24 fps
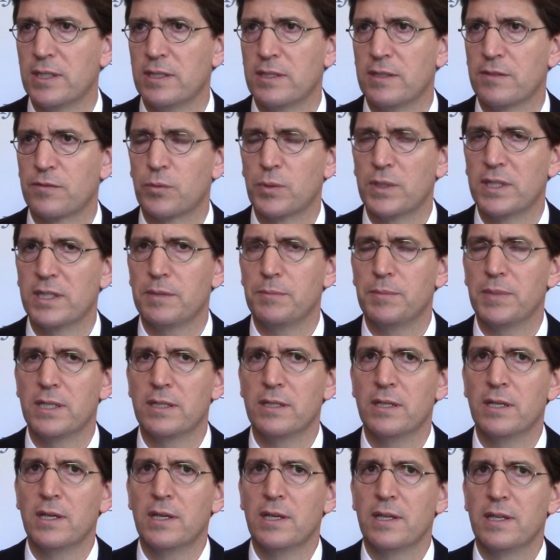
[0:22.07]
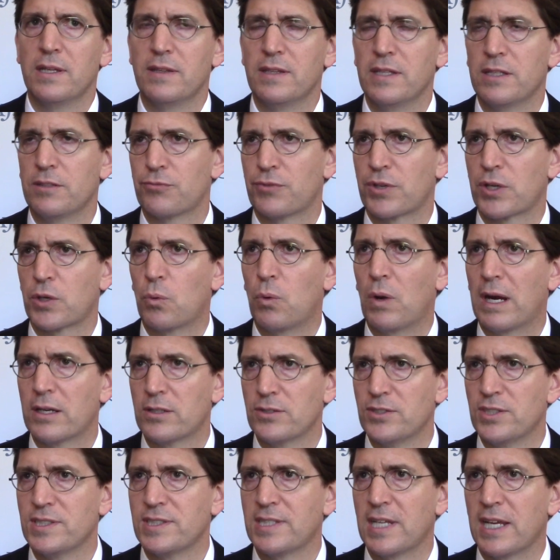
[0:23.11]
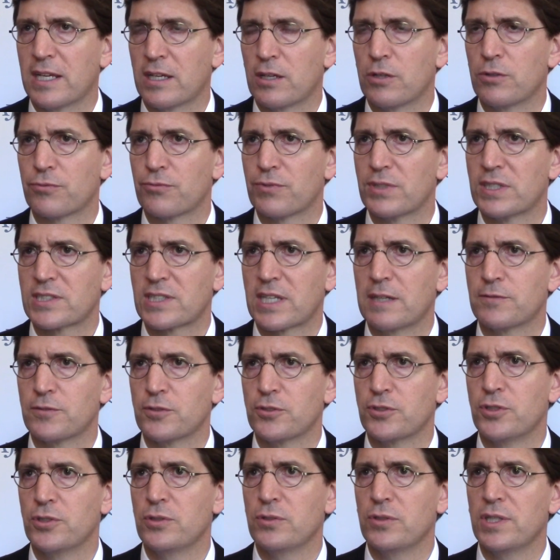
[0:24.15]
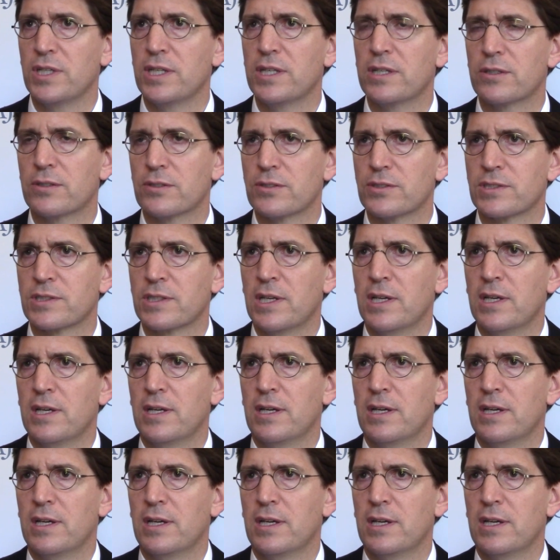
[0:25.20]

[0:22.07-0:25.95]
And if we had been then required to take on risk after 2 years,